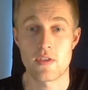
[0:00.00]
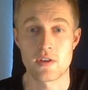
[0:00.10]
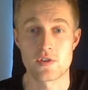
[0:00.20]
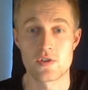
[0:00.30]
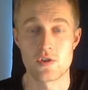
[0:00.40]

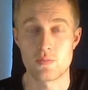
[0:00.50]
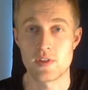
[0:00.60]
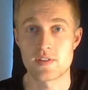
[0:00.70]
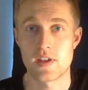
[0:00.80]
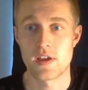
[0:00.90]
should be
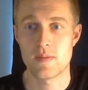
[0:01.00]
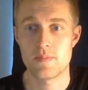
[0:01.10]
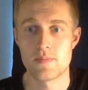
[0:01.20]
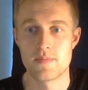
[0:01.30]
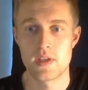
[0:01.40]
set up,
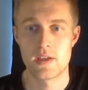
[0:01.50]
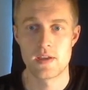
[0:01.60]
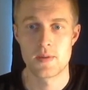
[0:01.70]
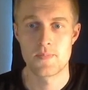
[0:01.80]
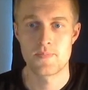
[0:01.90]

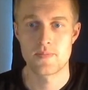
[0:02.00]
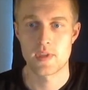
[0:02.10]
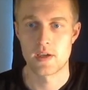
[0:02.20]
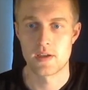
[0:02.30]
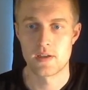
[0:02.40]

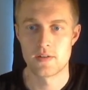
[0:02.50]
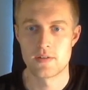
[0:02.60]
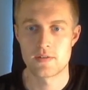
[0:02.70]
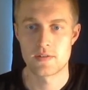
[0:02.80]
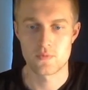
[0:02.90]

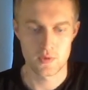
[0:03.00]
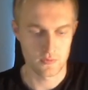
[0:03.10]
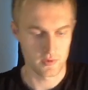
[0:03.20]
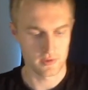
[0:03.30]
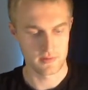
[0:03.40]
and
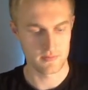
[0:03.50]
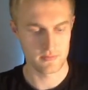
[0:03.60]
we'll